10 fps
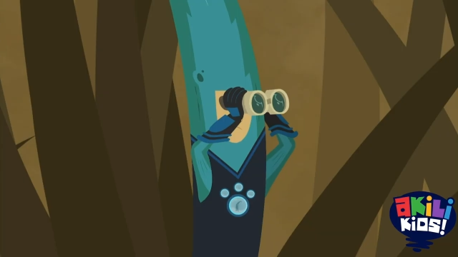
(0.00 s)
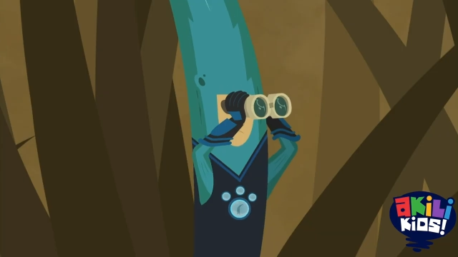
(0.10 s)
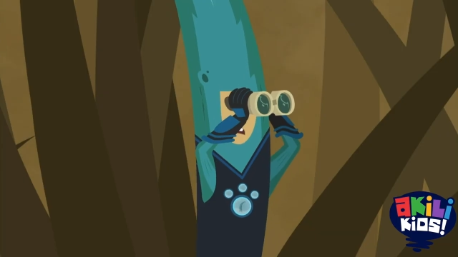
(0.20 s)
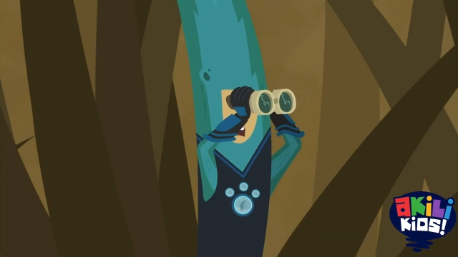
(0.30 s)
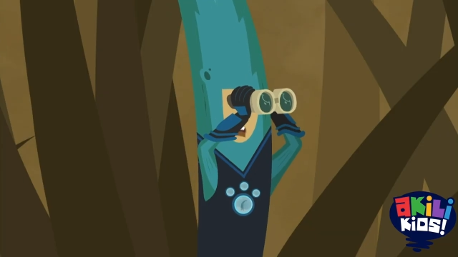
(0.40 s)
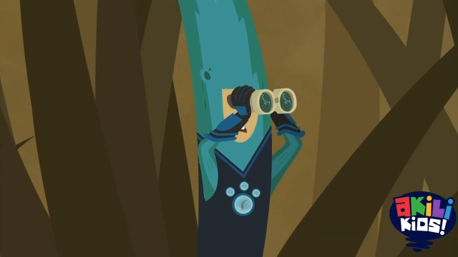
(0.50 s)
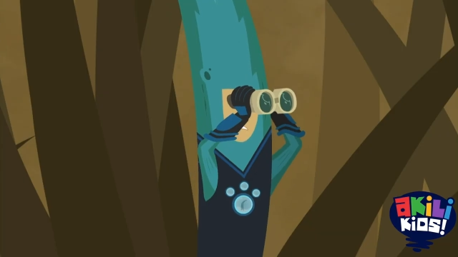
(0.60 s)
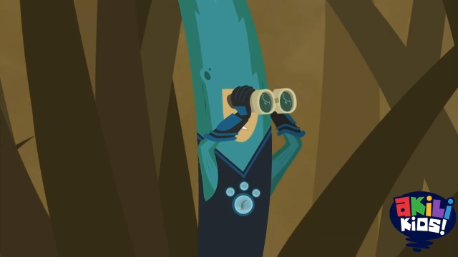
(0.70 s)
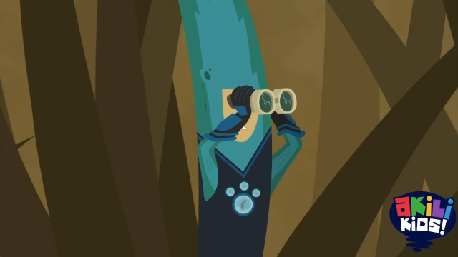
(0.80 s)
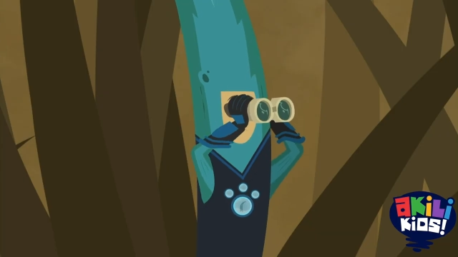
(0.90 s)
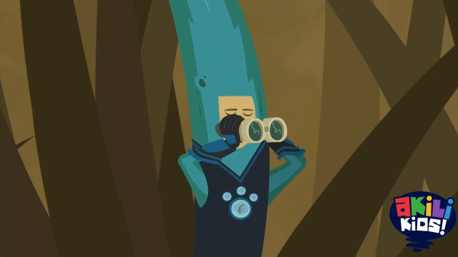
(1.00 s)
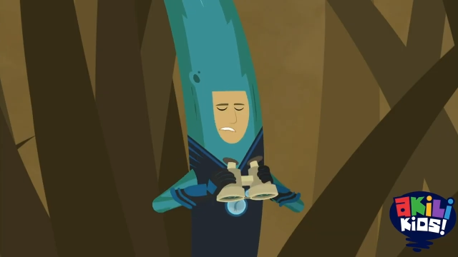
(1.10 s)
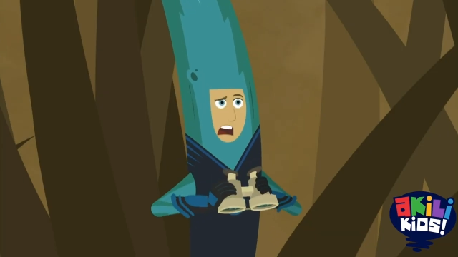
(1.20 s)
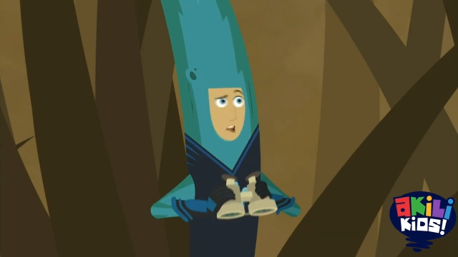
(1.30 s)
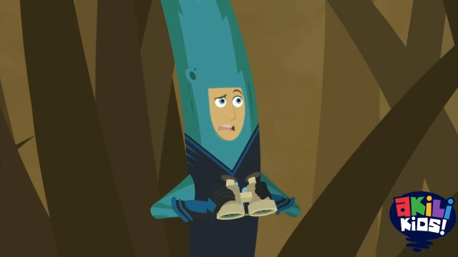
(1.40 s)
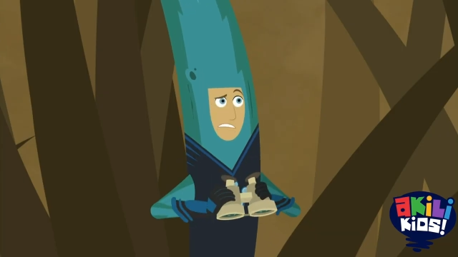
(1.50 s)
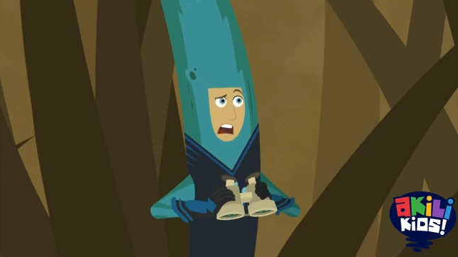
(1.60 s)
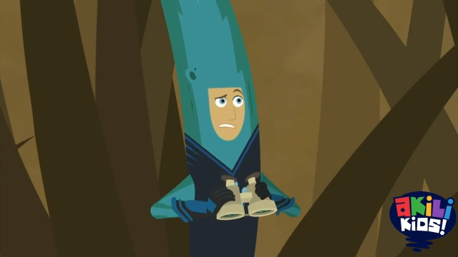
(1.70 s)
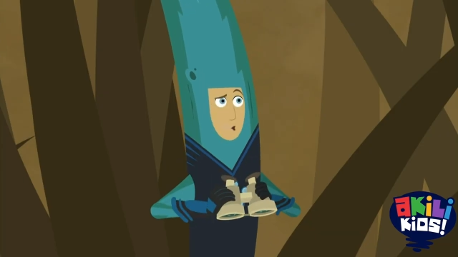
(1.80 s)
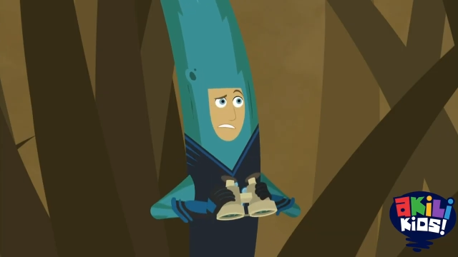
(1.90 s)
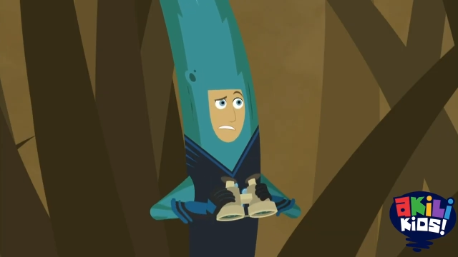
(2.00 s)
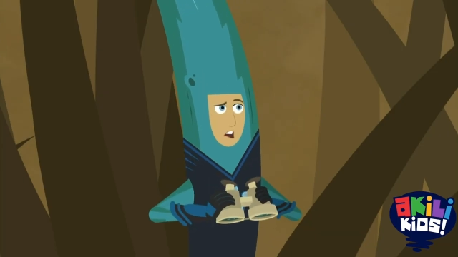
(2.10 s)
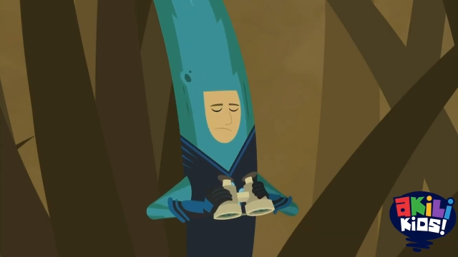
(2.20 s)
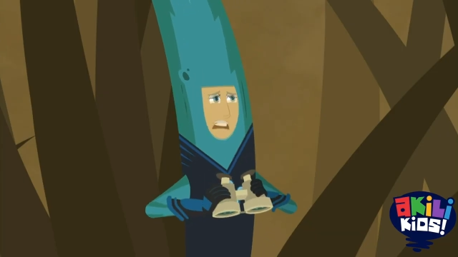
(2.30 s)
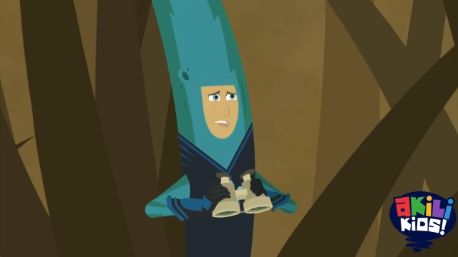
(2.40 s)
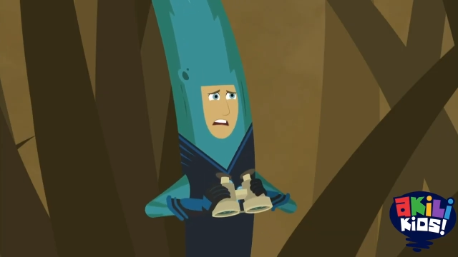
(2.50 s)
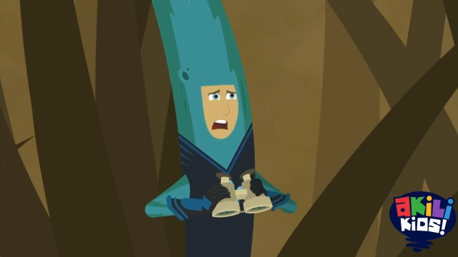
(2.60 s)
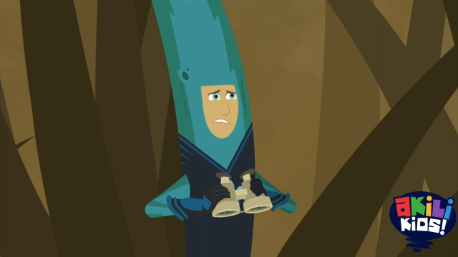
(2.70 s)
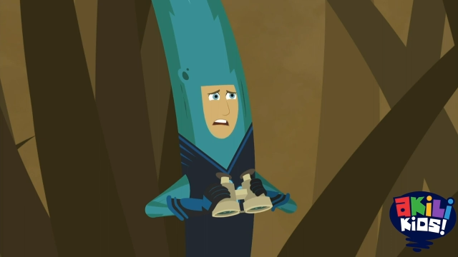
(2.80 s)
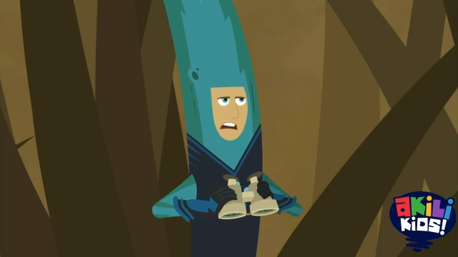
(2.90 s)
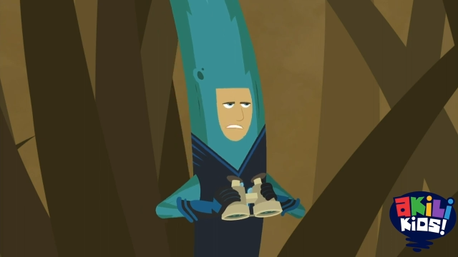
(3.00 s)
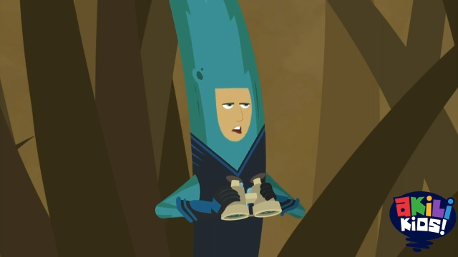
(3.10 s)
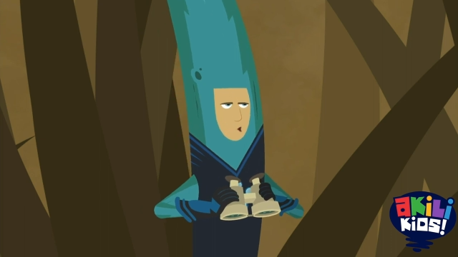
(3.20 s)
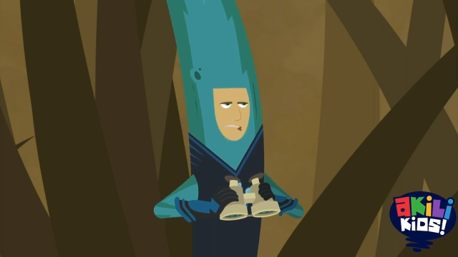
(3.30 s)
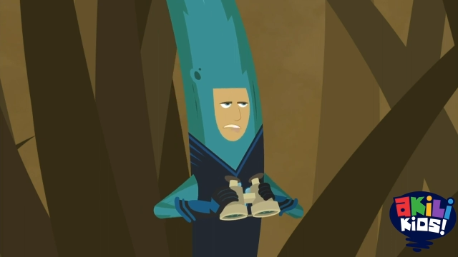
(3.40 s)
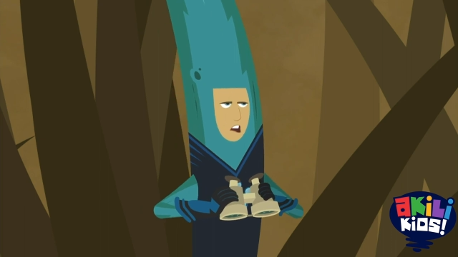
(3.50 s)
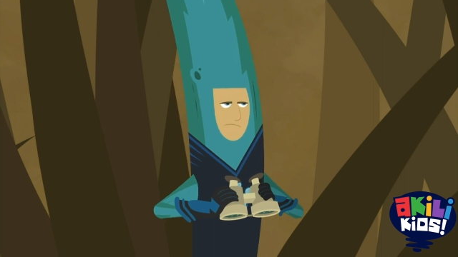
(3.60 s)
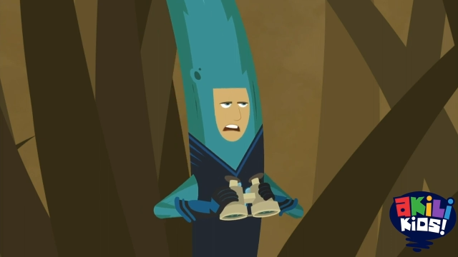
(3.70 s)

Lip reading: No face is visible, so there are no lips to read.